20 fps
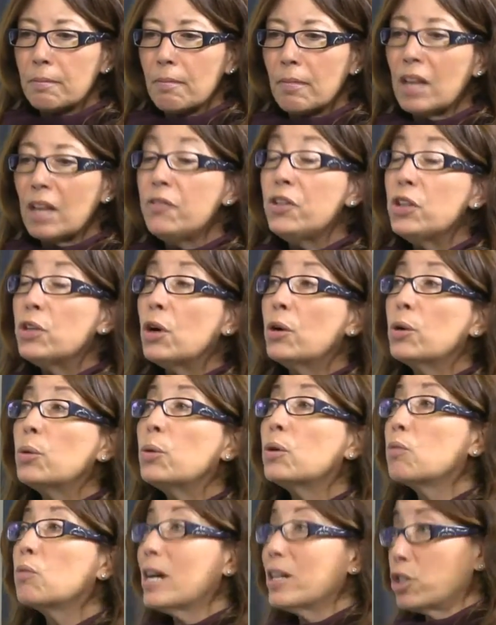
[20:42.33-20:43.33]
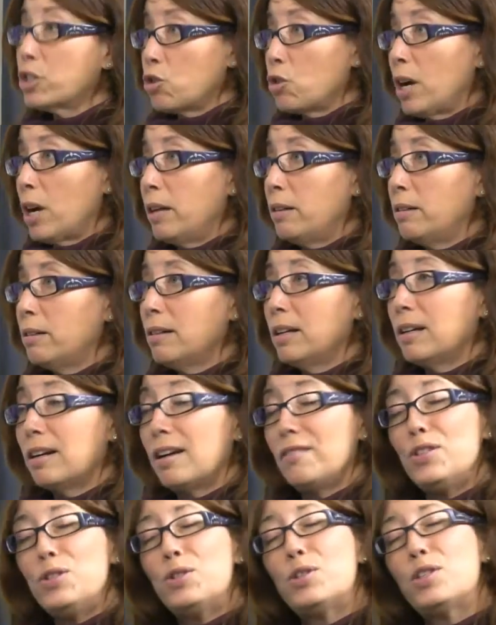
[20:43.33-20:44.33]
if you go to a restaurant, and
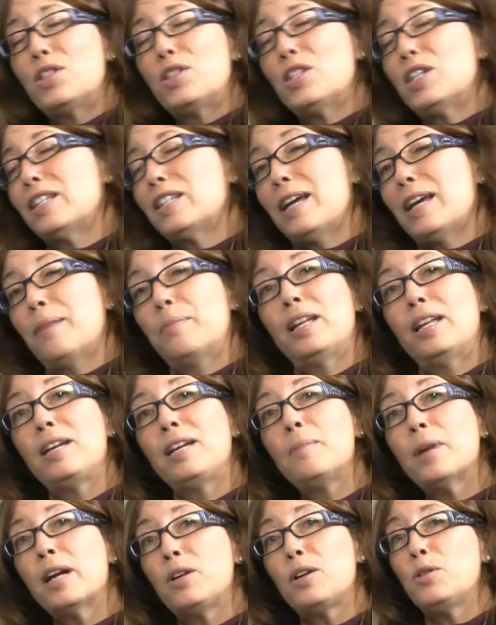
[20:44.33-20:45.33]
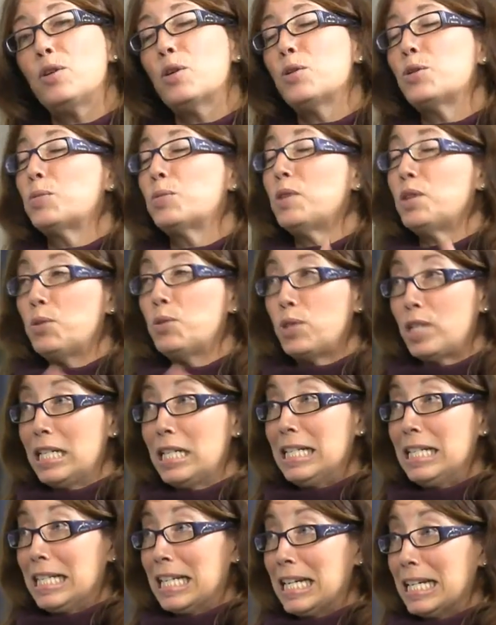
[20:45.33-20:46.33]
I've used this example, anybody who knows me who
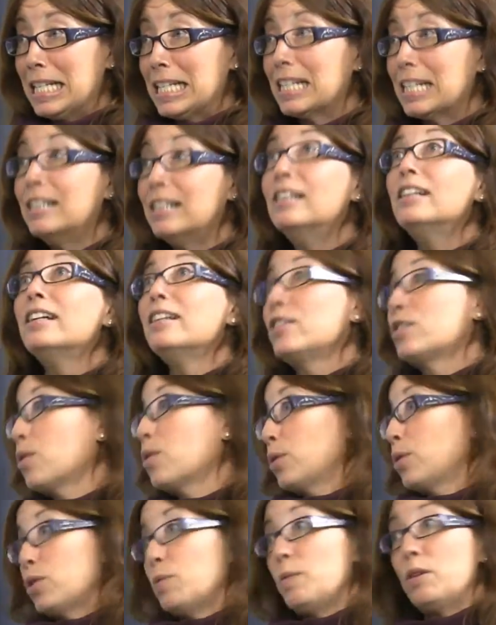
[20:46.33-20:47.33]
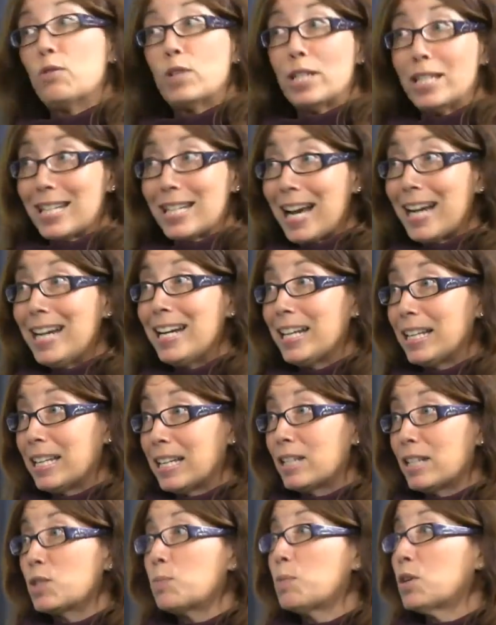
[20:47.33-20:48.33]
sees this is going to be reciting
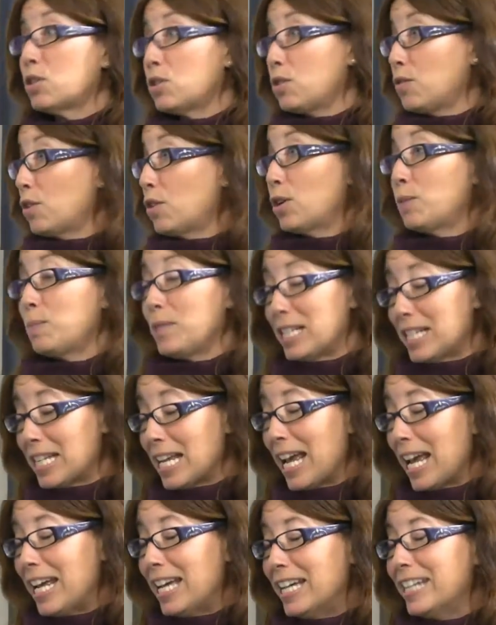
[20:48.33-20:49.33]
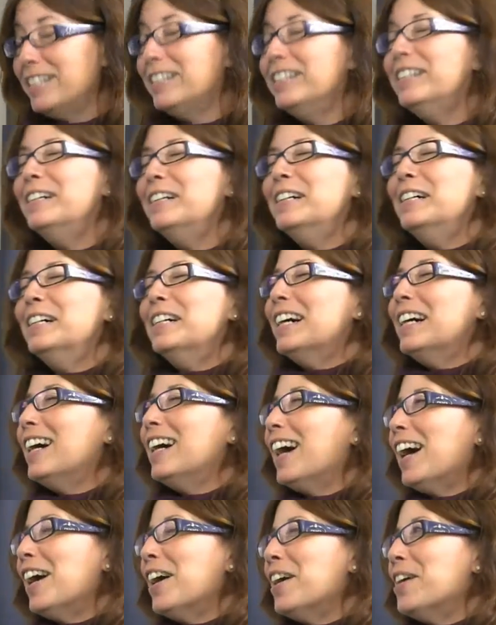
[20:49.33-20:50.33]
this because you've heard me say it.
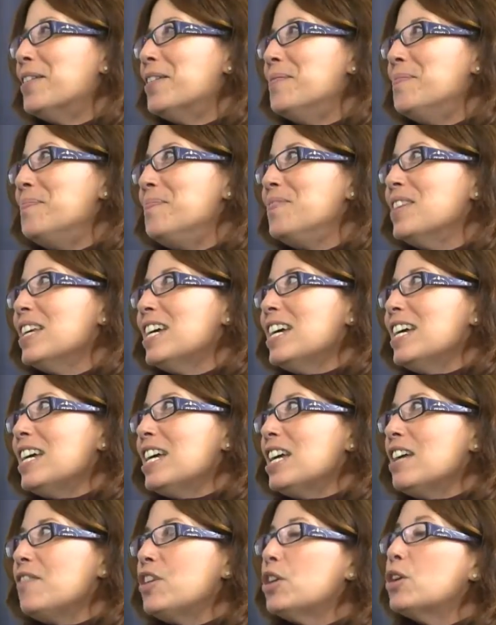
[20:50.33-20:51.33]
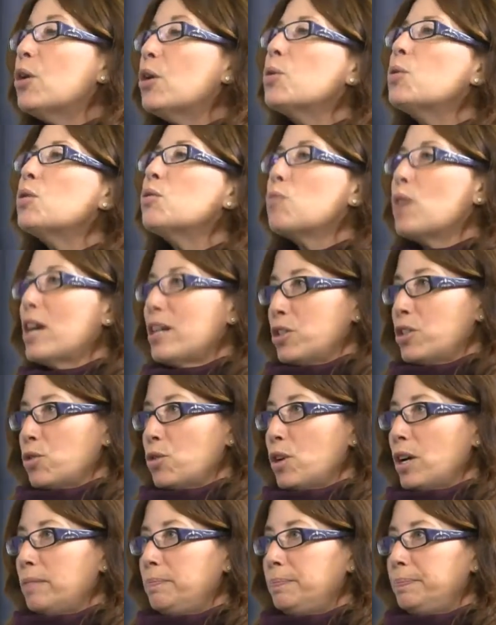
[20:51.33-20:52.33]
Um, if you go to a
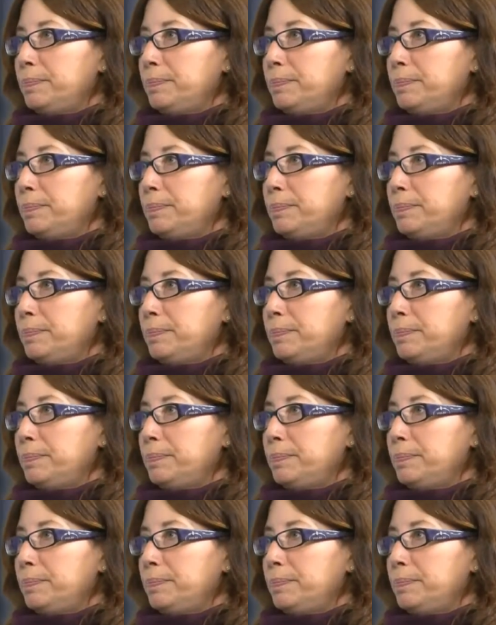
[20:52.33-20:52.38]
restaurant,